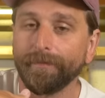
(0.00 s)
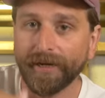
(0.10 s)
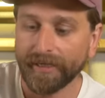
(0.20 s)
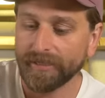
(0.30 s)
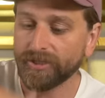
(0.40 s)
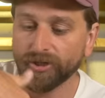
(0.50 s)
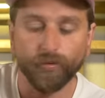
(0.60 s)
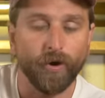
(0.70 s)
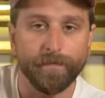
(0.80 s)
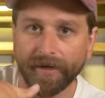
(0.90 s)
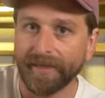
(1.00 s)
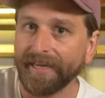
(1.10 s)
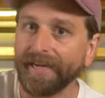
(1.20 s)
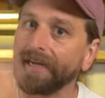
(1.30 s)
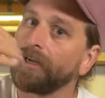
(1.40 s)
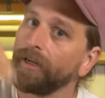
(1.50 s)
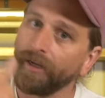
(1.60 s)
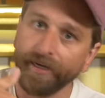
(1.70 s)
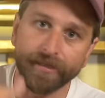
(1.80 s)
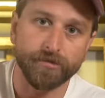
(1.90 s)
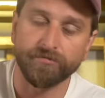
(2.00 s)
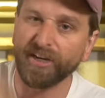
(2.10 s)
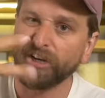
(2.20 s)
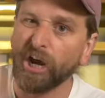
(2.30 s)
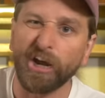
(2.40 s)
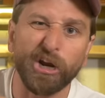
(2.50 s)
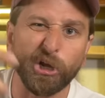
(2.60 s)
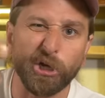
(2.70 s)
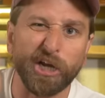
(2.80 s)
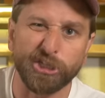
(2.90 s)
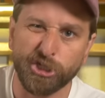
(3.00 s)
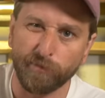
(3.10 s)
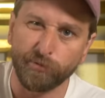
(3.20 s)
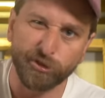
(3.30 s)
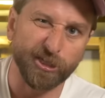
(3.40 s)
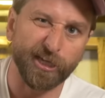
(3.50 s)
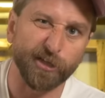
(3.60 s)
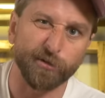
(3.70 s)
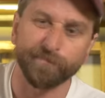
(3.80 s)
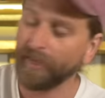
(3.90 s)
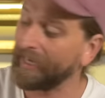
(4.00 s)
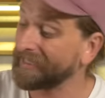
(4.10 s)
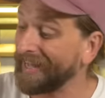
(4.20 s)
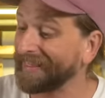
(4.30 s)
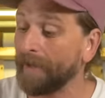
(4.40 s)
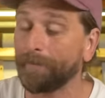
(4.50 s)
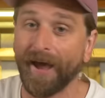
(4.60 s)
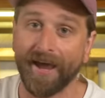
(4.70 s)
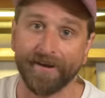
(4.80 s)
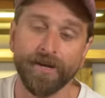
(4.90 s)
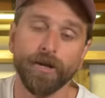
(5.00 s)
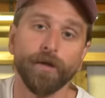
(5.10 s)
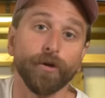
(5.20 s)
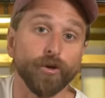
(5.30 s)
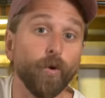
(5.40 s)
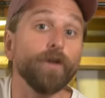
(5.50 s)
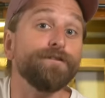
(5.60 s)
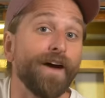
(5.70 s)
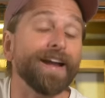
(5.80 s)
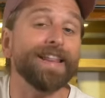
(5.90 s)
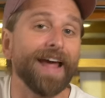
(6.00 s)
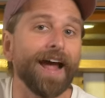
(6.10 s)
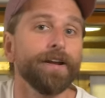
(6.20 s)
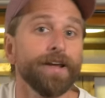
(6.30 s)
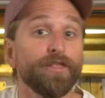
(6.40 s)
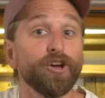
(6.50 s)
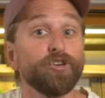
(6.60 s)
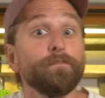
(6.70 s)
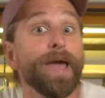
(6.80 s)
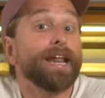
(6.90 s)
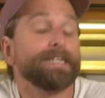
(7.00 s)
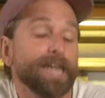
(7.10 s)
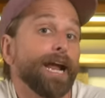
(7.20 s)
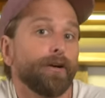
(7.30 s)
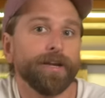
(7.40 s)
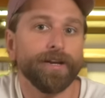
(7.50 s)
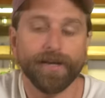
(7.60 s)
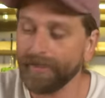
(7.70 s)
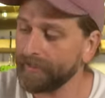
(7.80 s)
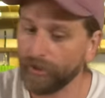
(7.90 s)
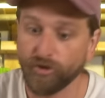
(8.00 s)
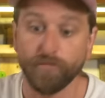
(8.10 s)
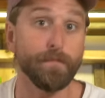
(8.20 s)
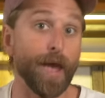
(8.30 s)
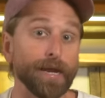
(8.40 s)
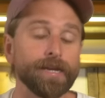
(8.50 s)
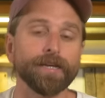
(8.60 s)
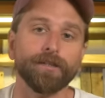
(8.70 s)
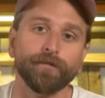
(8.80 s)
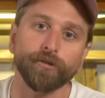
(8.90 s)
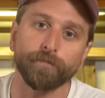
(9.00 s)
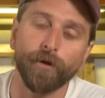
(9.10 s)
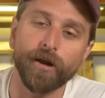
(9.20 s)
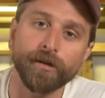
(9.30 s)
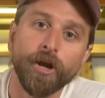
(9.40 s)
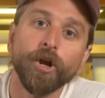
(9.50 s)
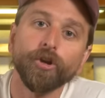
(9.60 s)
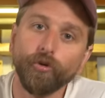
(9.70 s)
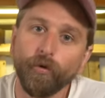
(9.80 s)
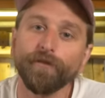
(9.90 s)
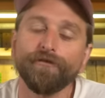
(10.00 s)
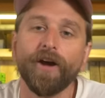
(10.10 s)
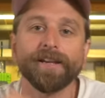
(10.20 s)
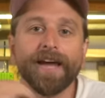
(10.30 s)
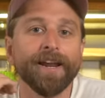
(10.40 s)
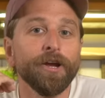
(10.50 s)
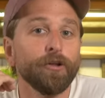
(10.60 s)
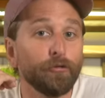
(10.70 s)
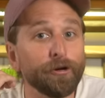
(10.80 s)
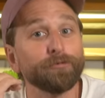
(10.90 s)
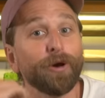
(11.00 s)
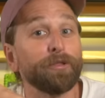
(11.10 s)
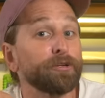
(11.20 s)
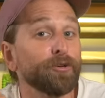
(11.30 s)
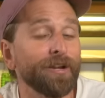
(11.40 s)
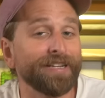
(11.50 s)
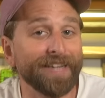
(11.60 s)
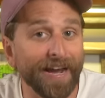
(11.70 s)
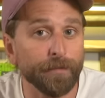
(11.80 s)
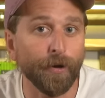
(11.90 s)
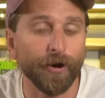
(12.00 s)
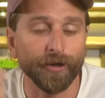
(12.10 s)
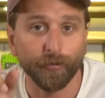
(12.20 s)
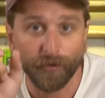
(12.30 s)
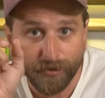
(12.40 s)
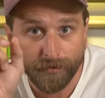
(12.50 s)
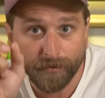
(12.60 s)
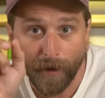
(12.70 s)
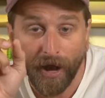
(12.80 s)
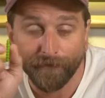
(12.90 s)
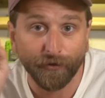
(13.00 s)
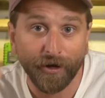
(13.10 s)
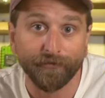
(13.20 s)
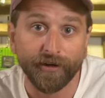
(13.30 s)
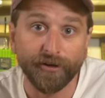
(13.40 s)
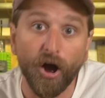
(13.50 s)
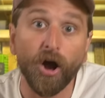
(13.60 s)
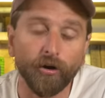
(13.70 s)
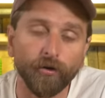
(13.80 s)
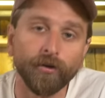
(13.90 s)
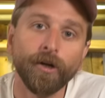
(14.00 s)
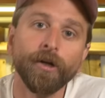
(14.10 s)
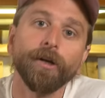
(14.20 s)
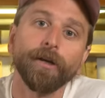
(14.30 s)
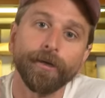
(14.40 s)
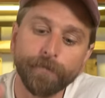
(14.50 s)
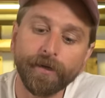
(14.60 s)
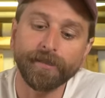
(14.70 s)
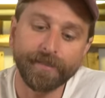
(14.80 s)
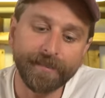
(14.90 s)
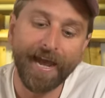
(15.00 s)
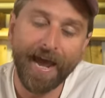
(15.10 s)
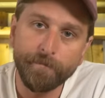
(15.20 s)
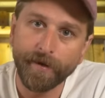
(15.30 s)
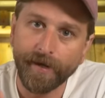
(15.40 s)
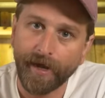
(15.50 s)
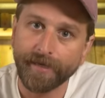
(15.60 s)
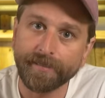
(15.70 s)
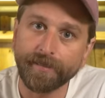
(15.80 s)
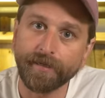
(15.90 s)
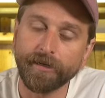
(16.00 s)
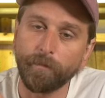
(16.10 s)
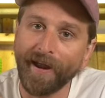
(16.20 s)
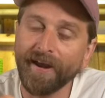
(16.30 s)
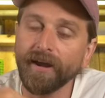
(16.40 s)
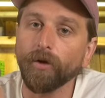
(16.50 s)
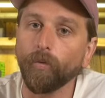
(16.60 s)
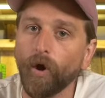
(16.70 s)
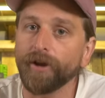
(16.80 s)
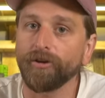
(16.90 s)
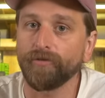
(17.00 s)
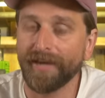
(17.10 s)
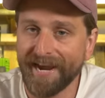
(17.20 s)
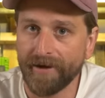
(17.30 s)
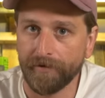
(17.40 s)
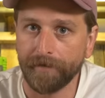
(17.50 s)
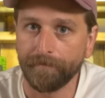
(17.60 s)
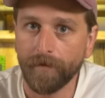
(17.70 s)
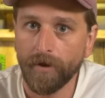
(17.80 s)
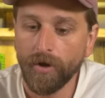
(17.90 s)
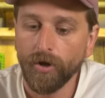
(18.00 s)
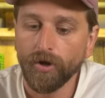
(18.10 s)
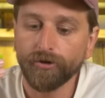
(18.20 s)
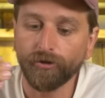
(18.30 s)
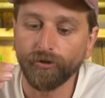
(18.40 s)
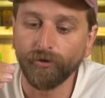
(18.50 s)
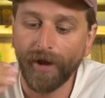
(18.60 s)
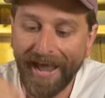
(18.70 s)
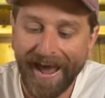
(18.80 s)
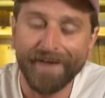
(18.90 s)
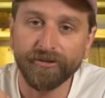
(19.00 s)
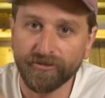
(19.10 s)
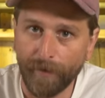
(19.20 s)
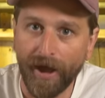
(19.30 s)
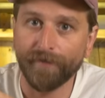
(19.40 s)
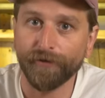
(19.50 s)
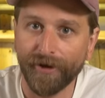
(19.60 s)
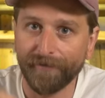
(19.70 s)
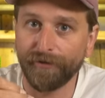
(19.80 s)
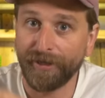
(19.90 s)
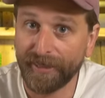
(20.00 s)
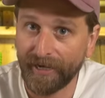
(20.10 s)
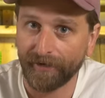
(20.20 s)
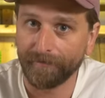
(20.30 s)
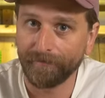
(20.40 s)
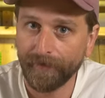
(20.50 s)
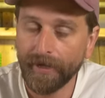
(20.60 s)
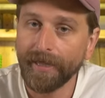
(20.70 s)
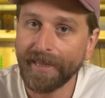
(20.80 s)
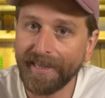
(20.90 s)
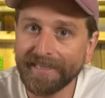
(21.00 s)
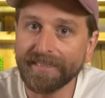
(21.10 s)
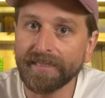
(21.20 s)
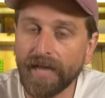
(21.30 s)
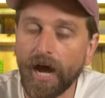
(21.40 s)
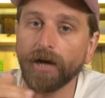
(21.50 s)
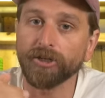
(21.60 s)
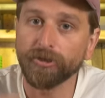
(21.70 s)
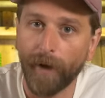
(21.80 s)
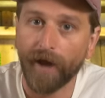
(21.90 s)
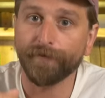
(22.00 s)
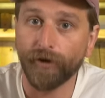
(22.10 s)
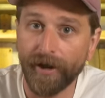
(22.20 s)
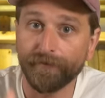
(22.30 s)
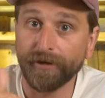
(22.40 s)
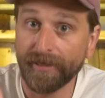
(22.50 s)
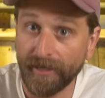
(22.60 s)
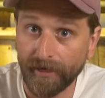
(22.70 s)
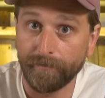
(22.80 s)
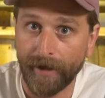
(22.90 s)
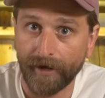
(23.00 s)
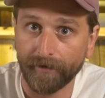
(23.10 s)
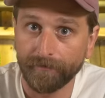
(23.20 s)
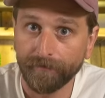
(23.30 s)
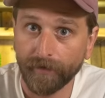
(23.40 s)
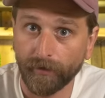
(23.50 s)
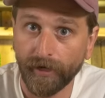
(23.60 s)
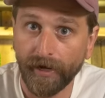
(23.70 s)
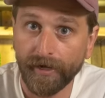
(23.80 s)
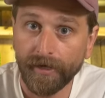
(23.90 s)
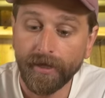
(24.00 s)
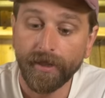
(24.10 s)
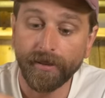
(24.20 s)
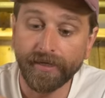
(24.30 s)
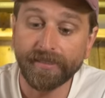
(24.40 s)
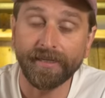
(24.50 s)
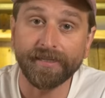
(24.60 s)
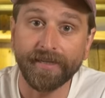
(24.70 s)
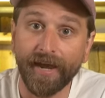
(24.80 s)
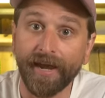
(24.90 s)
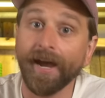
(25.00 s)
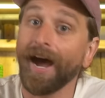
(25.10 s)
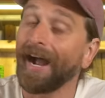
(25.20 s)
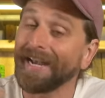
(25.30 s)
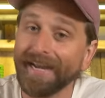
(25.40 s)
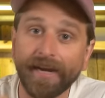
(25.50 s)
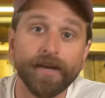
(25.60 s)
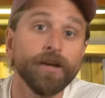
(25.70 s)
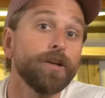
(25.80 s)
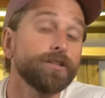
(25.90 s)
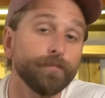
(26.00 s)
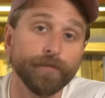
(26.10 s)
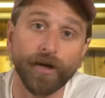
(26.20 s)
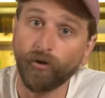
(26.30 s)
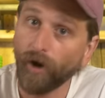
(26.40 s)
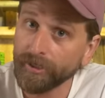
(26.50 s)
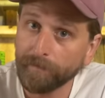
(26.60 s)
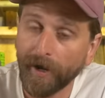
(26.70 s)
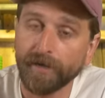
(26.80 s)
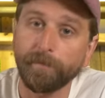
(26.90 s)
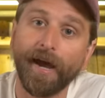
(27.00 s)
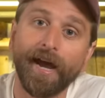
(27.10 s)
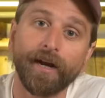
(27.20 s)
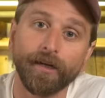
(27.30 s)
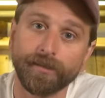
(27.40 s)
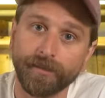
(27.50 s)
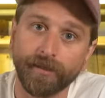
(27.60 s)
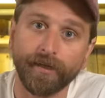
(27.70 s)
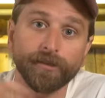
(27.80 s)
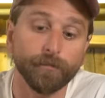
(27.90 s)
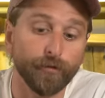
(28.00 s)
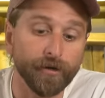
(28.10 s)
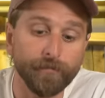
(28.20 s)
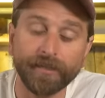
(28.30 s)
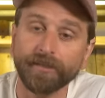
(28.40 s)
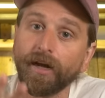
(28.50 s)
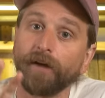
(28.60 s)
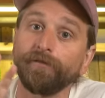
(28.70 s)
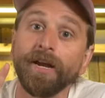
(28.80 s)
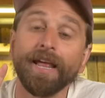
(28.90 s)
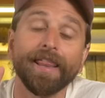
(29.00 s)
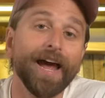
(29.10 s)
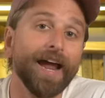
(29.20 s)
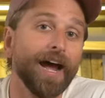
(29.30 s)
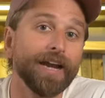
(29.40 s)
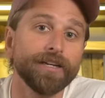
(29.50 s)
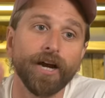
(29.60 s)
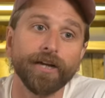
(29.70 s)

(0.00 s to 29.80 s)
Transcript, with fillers: because it's just one big thing, it all kinds of jumbles together. And it's not that bad. But you will find that the humanitarianness, the humaneness of this product, you will find that the reason why there's so many tech products where there's a spot for every dongle is because it can be nice, depending on what you carry, to have a spot for everything. This is not a spot for everything bag, okay? This is a, I need something, a crossbody bag, a sling to bring my stuff that I